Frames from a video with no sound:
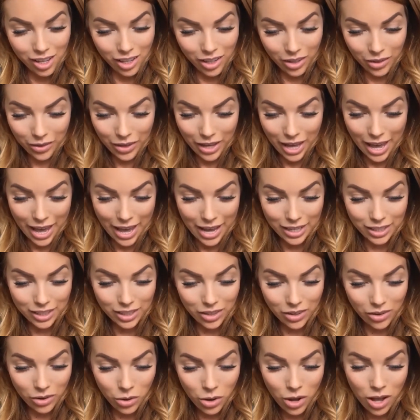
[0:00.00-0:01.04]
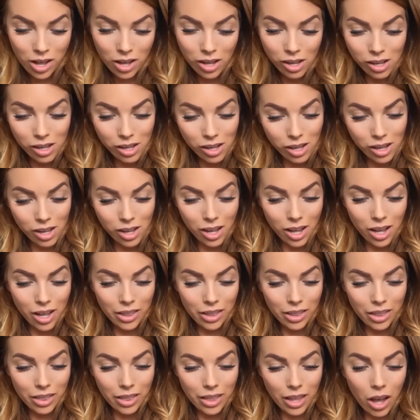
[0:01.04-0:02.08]
Okay, so
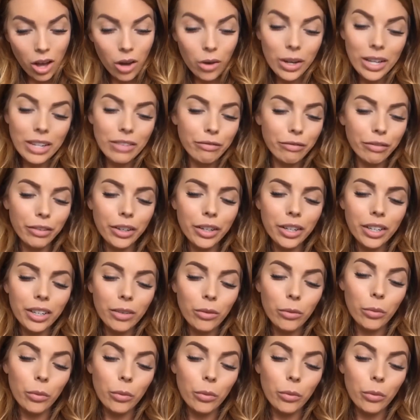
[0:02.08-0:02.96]
Other than, oh, and for